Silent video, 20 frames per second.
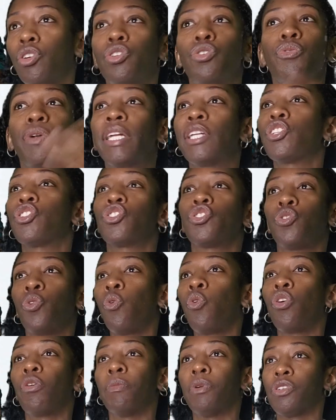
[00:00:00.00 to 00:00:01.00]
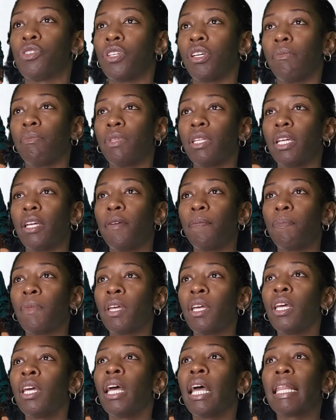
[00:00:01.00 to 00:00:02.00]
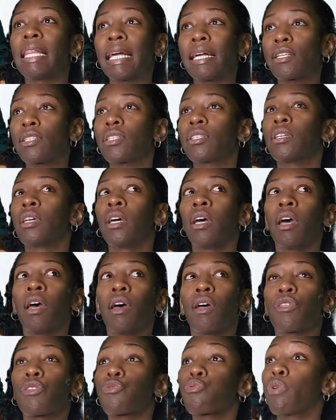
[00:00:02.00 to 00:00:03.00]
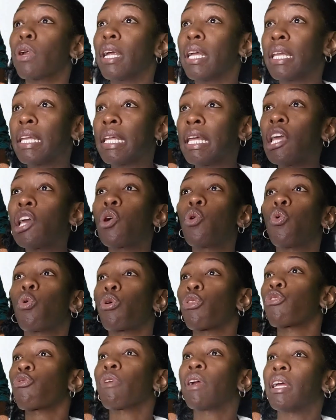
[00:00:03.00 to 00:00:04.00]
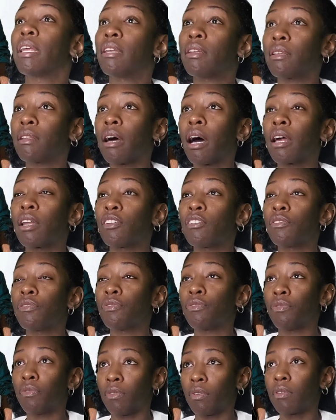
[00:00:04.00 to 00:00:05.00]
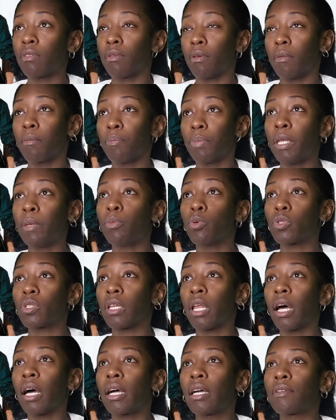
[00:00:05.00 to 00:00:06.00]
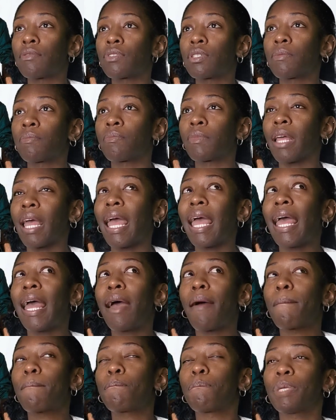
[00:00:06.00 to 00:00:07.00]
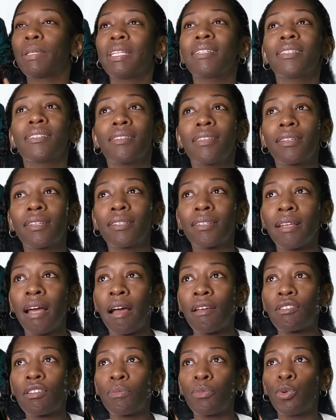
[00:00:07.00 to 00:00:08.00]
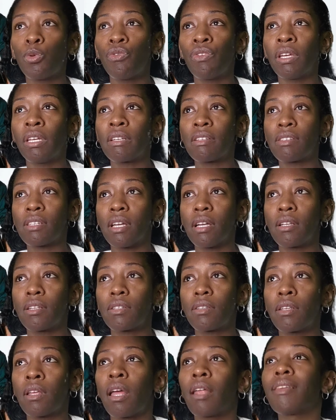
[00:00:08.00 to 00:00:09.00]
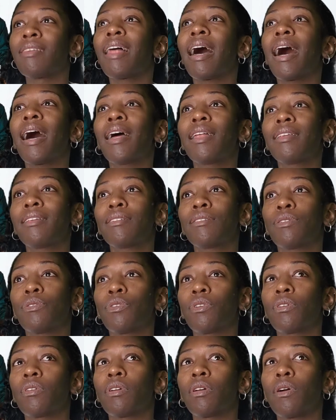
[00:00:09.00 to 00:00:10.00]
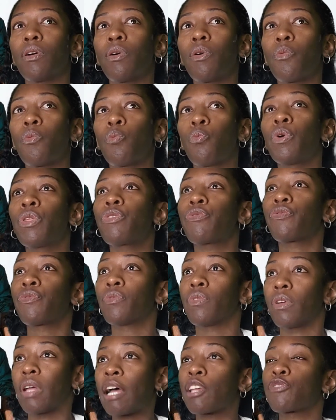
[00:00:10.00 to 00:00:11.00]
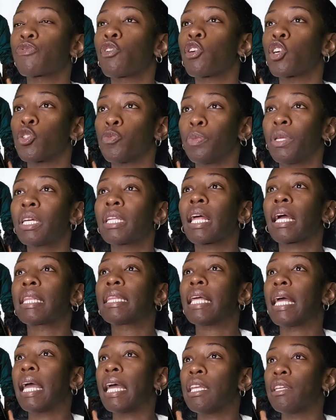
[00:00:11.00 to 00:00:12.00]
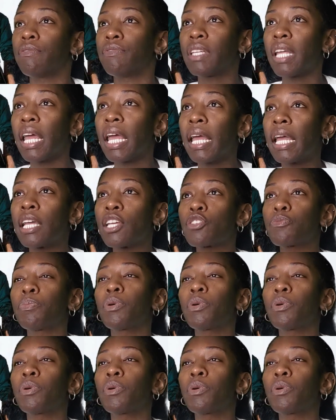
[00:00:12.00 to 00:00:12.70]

great storm or something that's threatening or threatened a lot of people's lives. But this is a disaster movie in a sense, not with as far as being like the end of days,